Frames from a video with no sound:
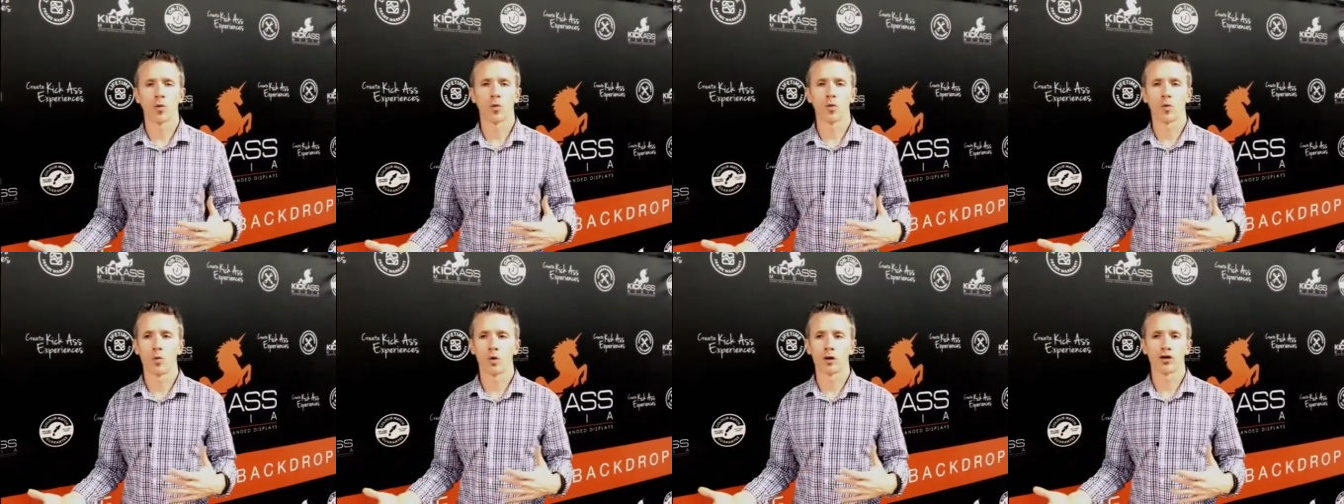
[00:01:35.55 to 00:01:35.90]

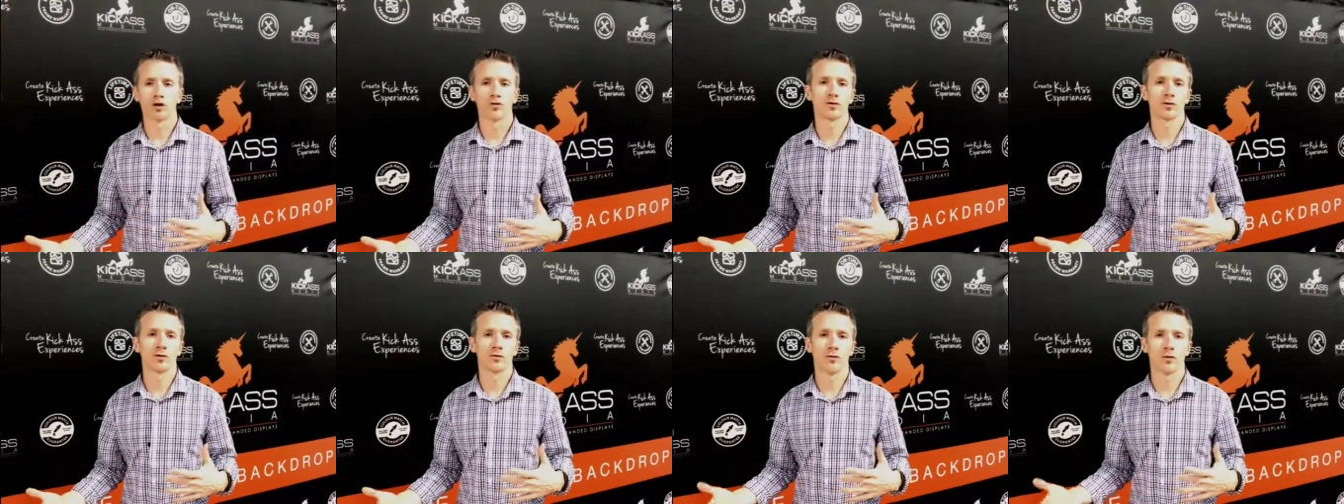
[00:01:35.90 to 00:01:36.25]
want to
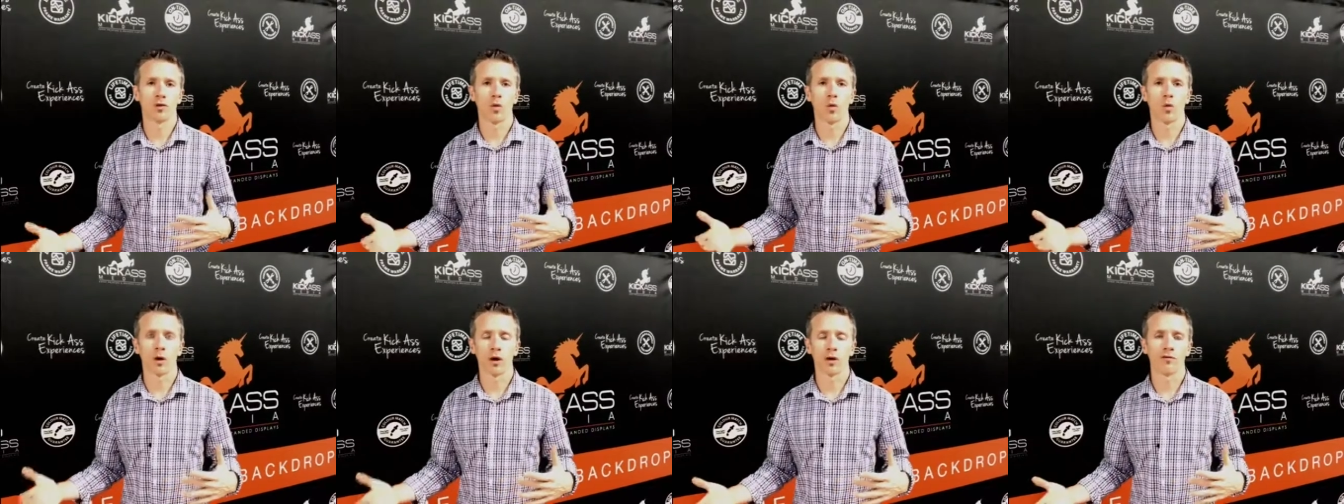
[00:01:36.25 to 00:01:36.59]
use it for the
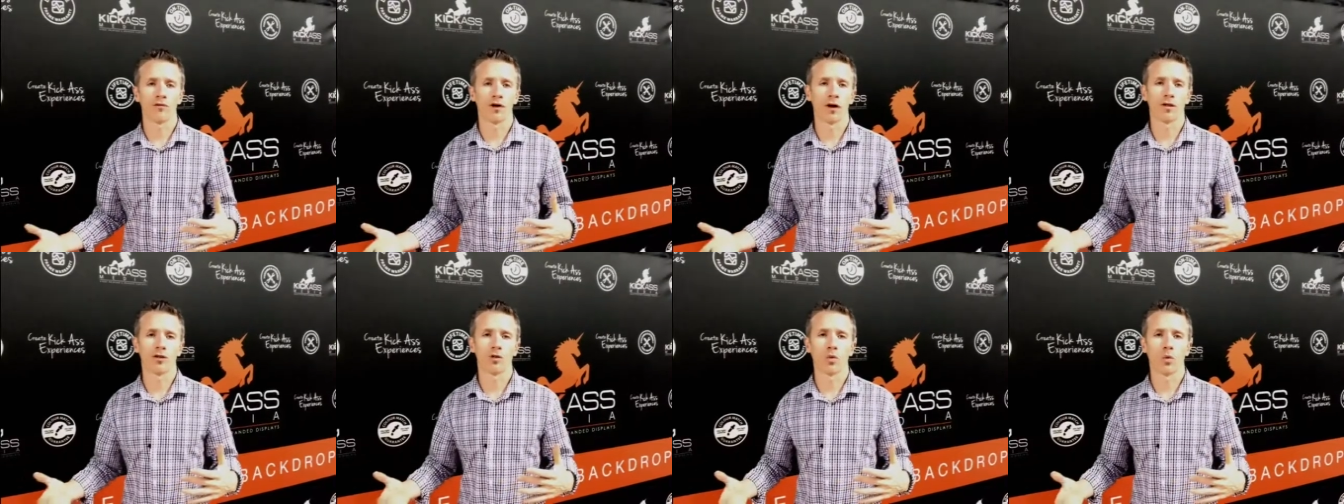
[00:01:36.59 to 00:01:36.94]
one
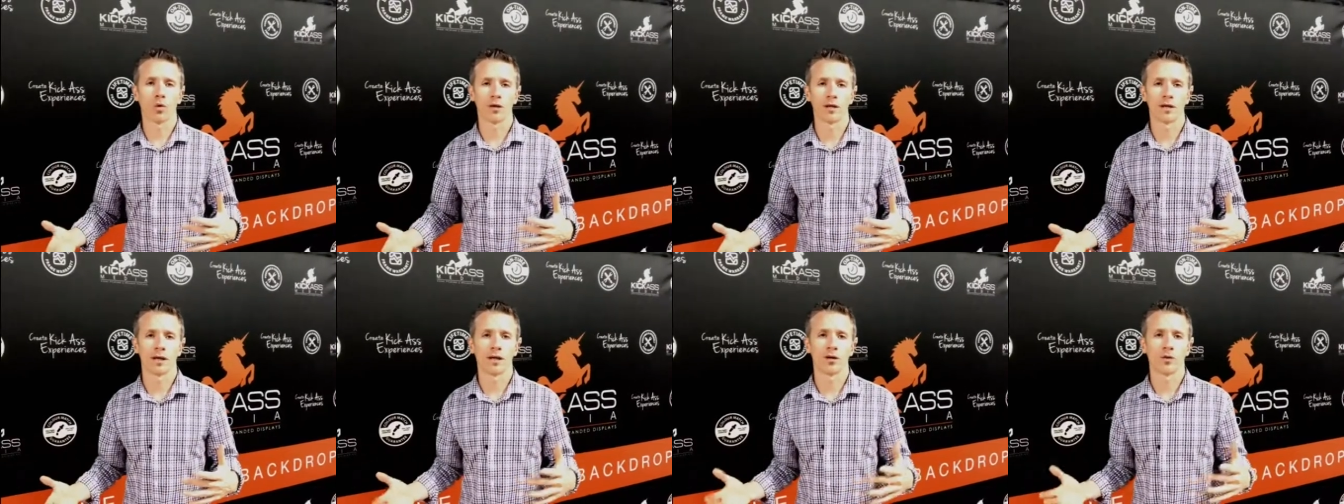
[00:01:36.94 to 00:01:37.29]
event, the
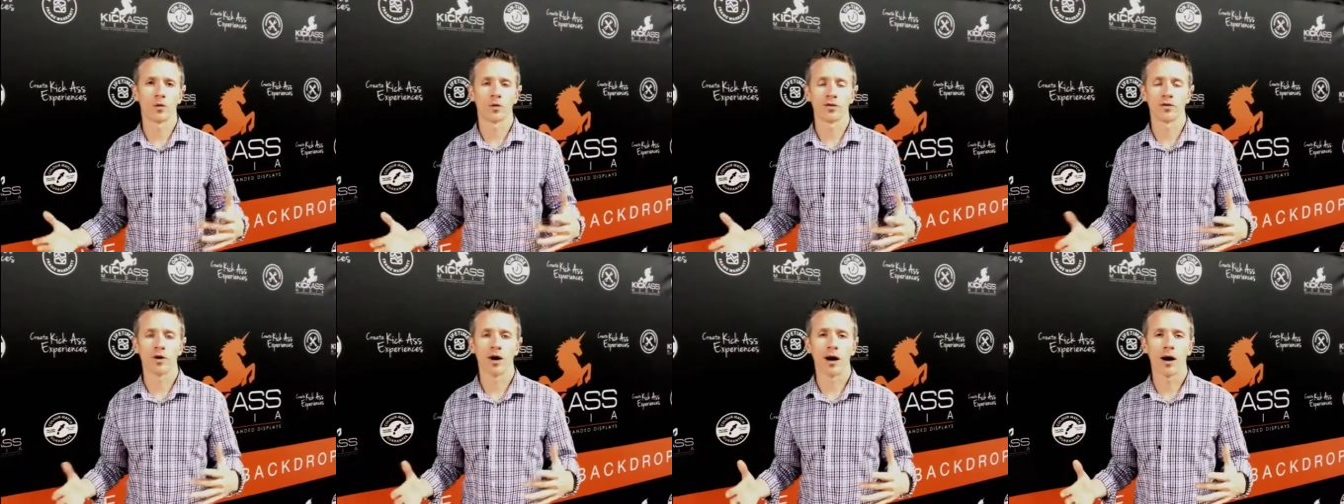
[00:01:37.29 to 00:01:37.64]
one day, the
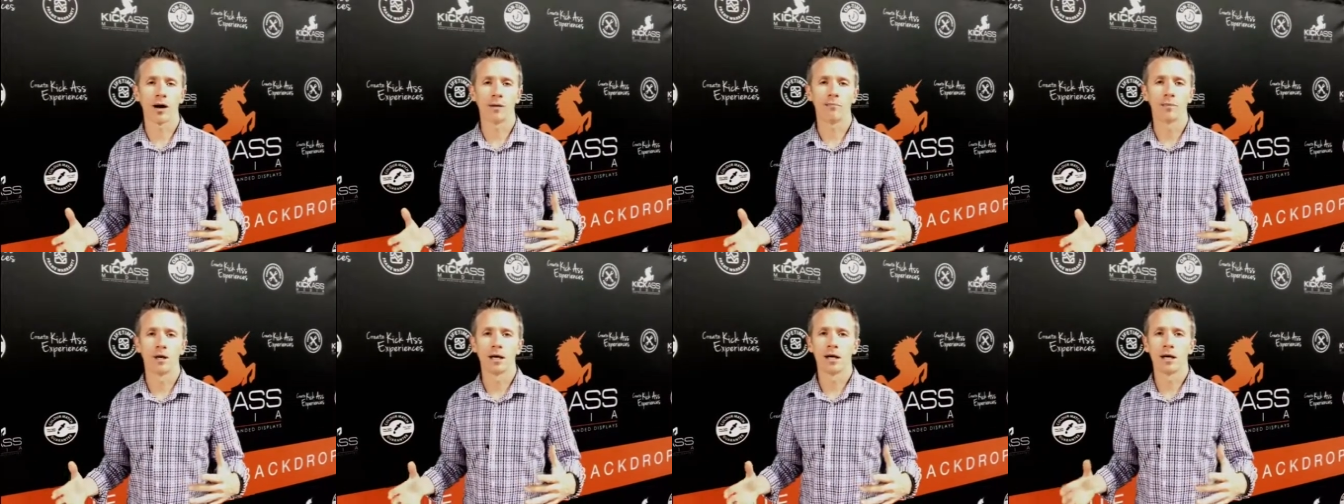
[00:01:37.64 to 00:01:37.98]
one
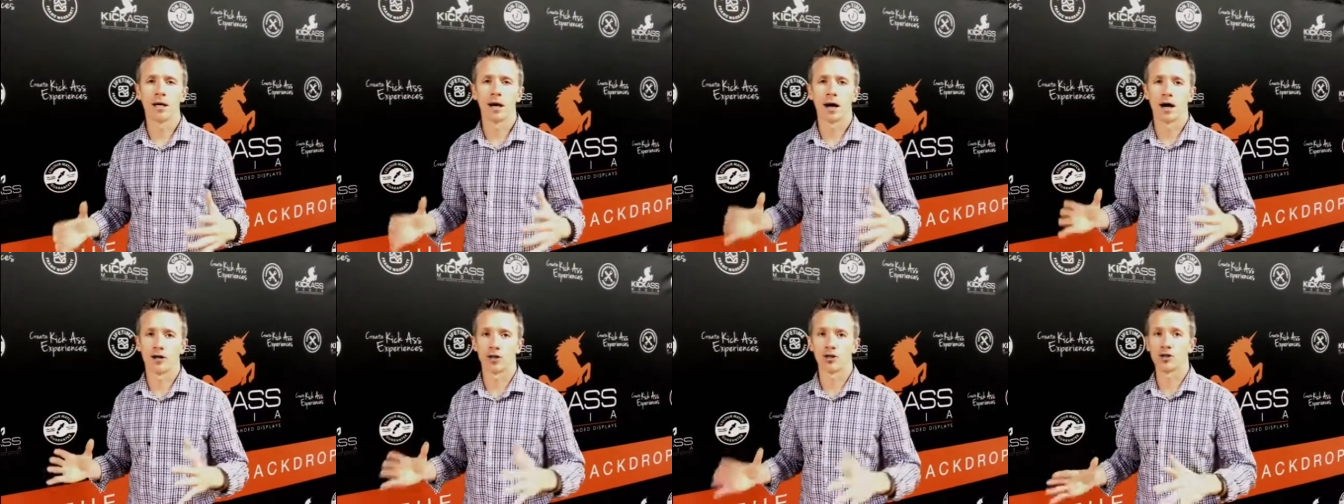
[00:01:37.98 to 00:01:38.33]
time,
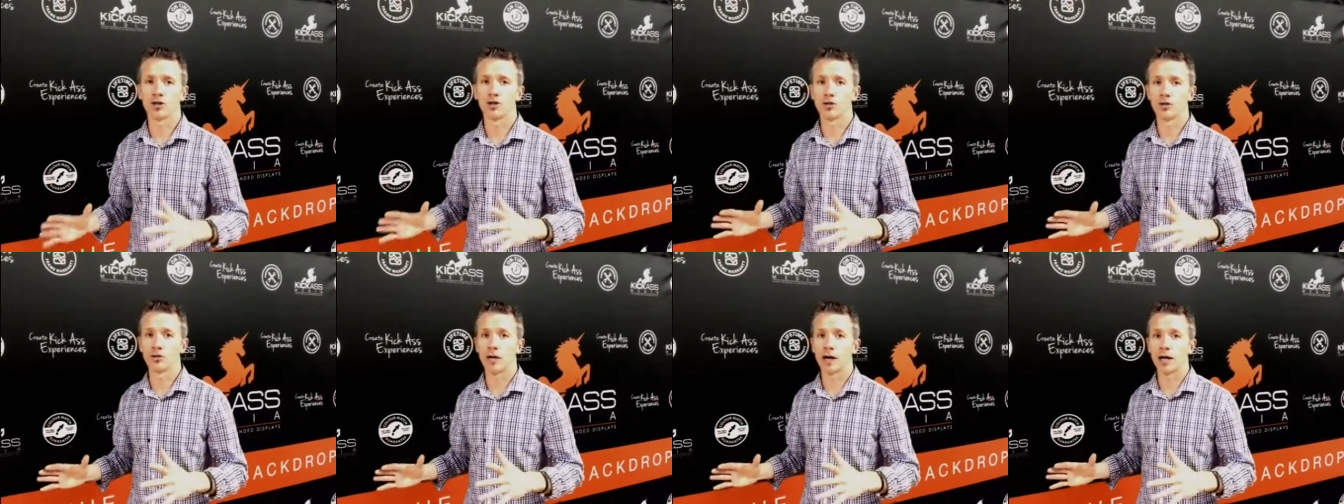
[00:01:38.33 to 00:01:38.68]
you can
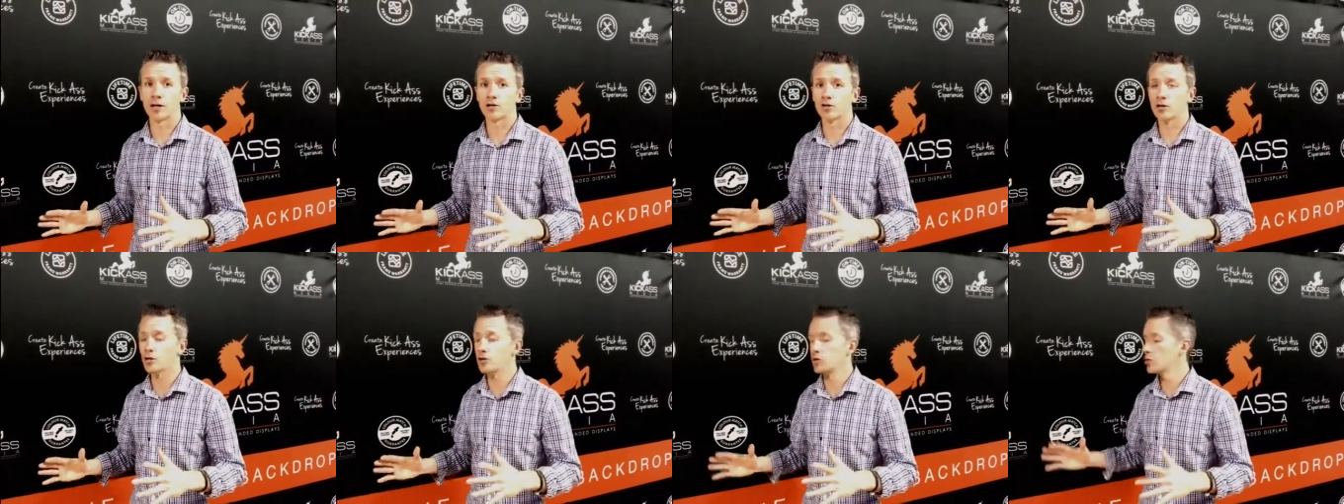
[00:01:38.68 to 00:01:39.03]
do that
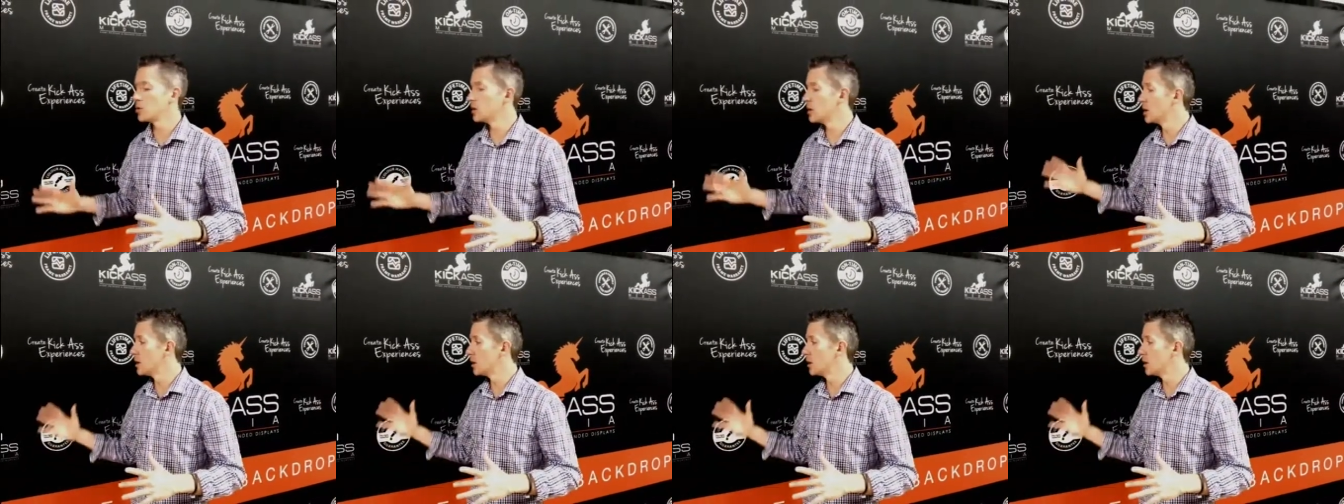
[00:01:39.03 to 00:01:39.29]
too.